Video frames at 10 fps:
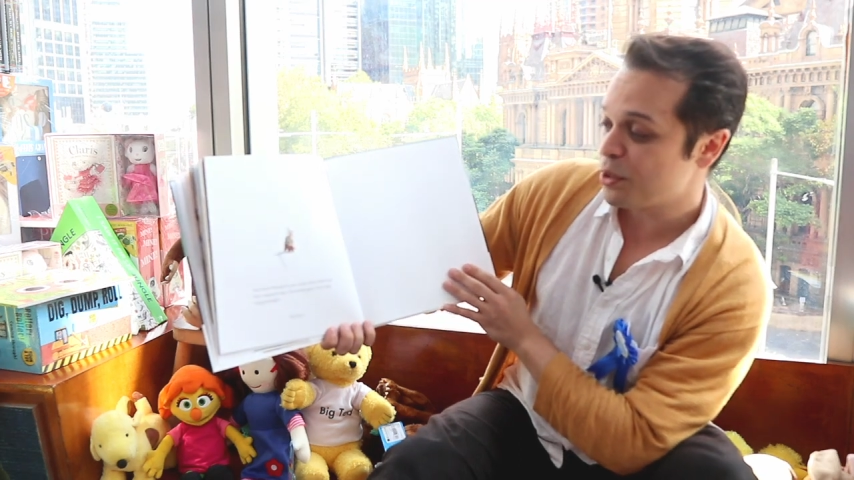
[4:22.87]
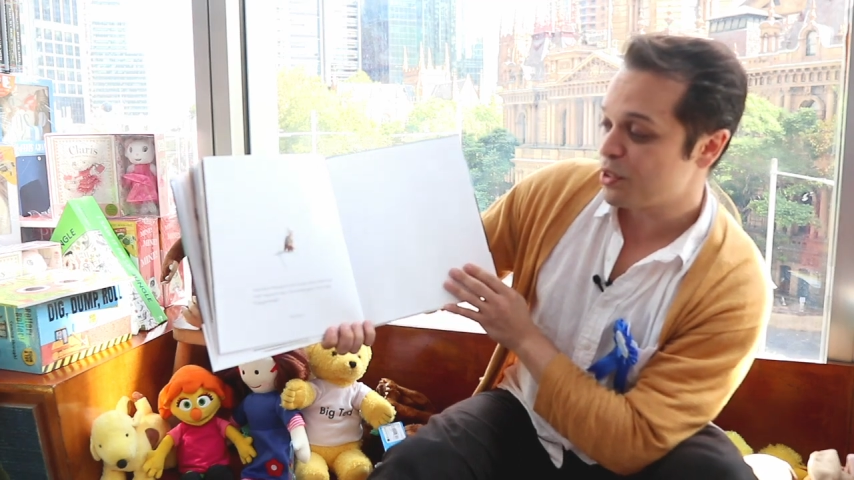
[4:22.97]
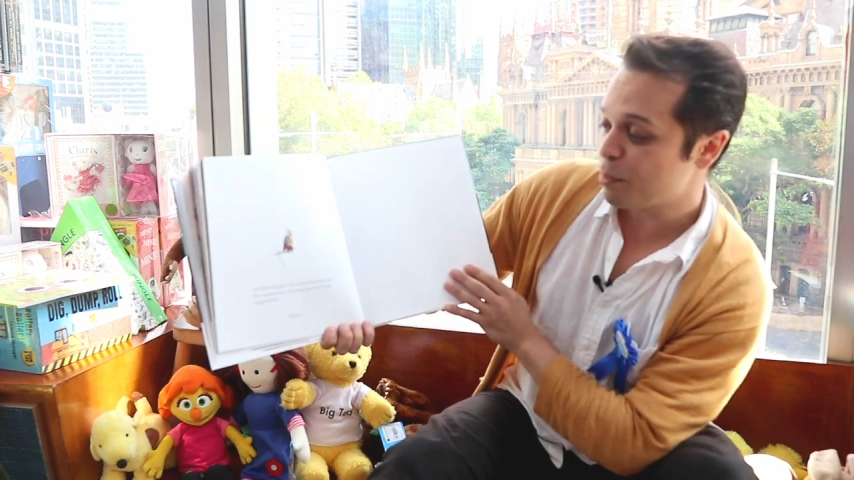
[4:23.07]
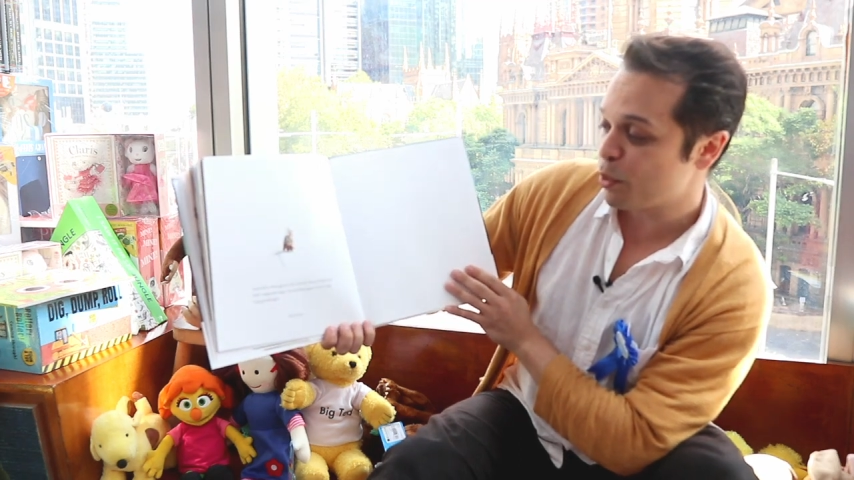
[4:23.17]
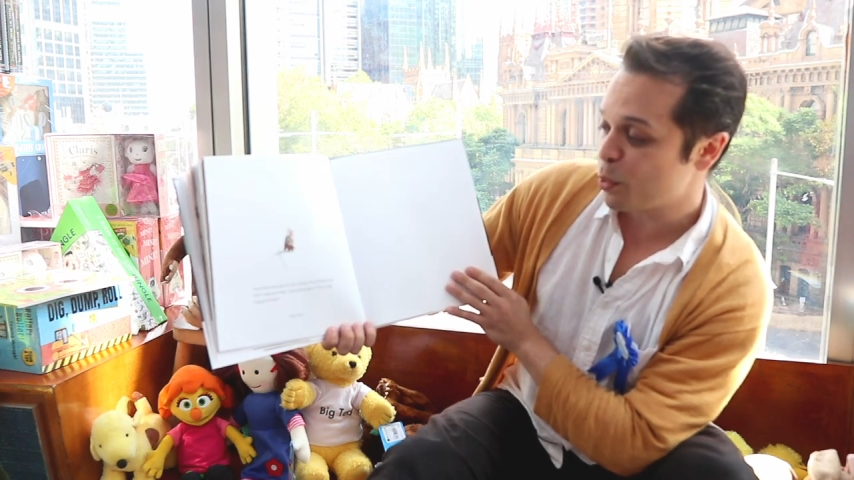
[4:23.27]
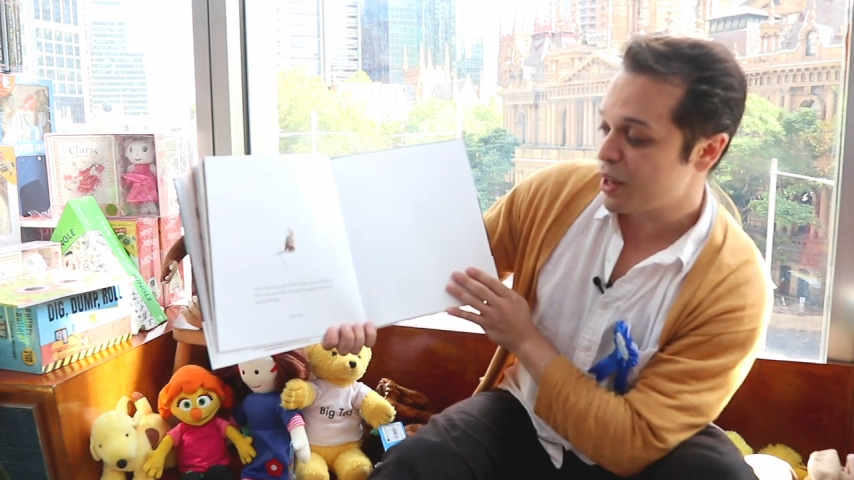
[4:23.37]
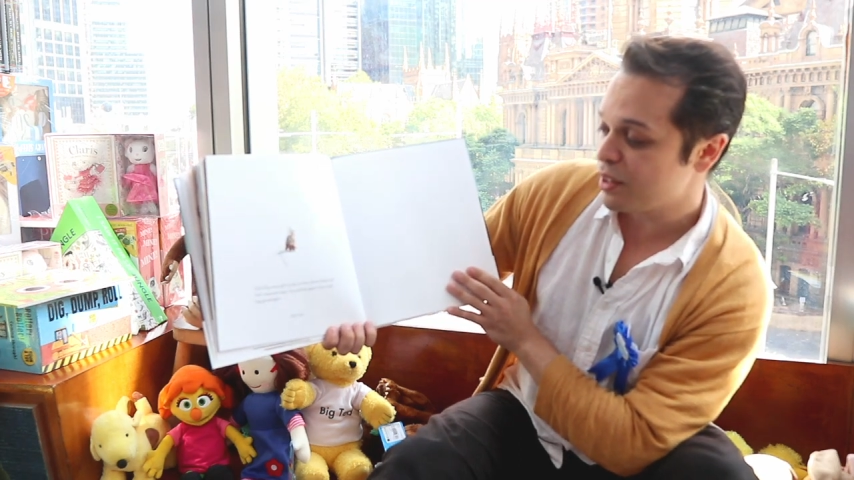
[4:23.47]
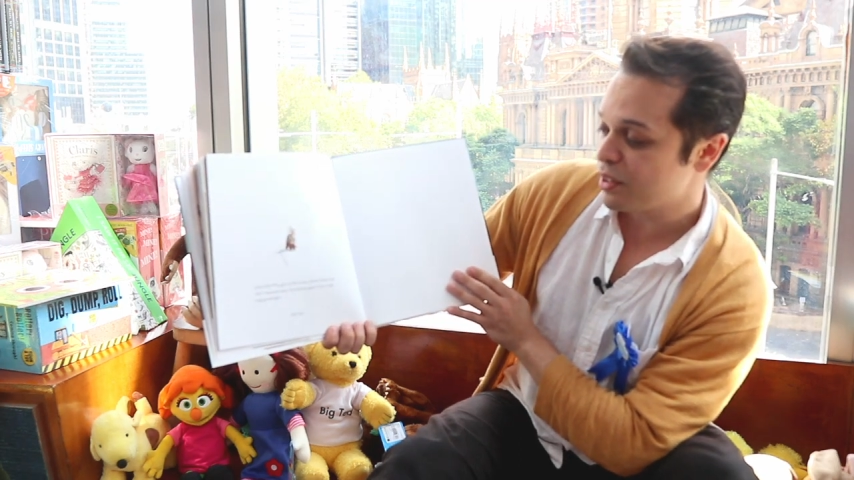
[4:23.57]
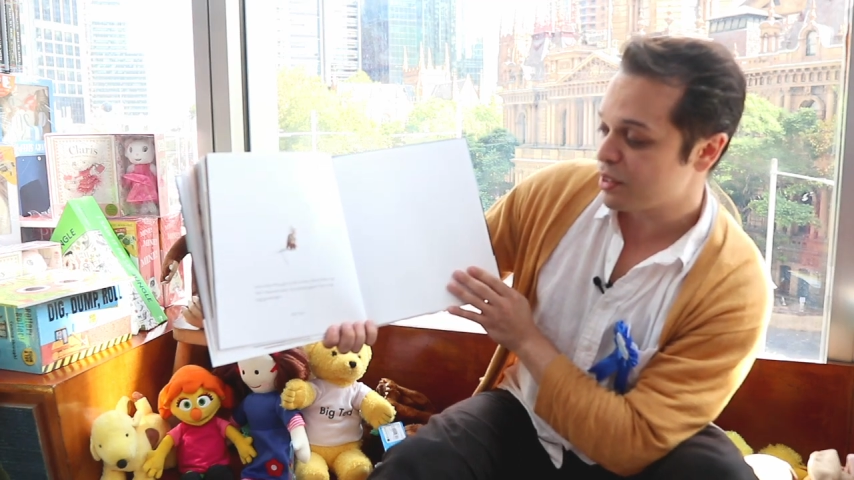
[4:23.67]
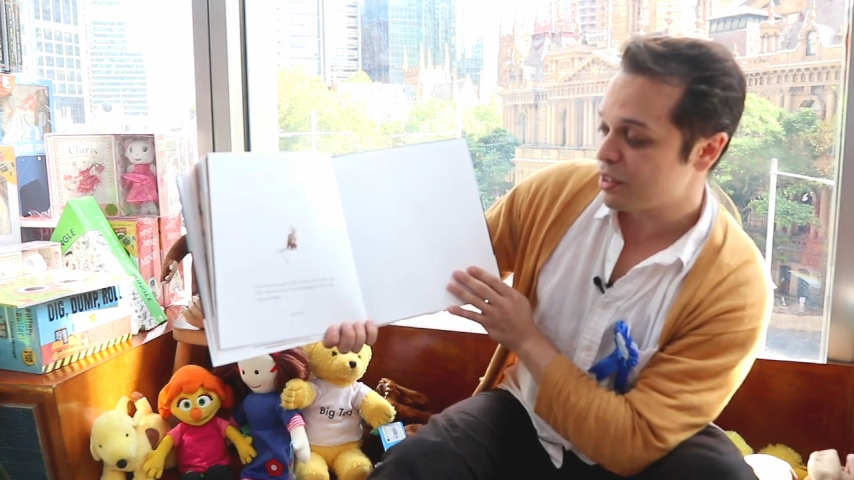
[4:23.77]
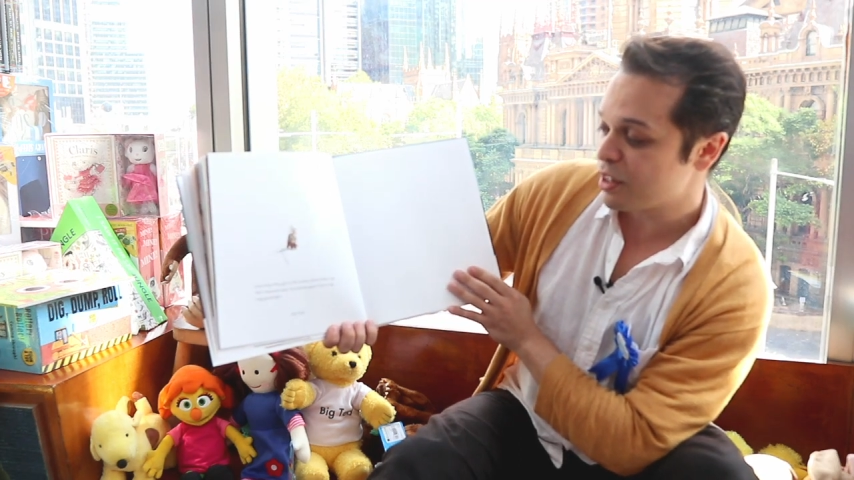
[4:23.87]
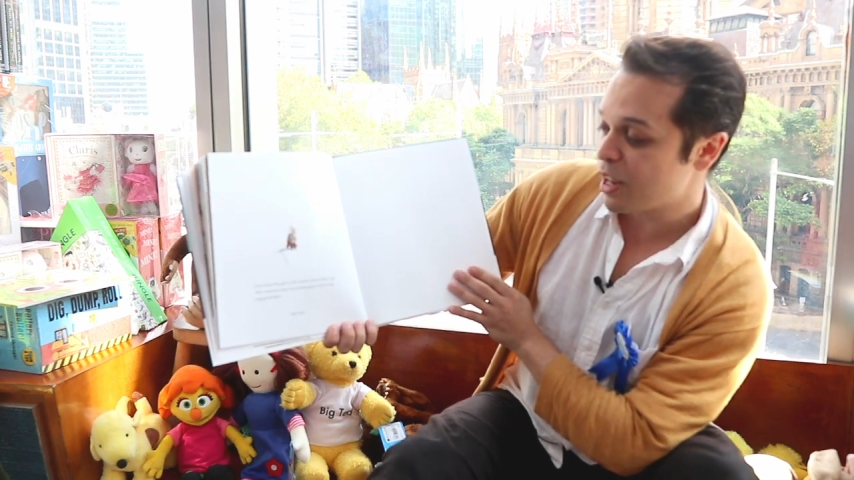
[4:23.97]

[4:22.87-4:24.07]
their separate ways,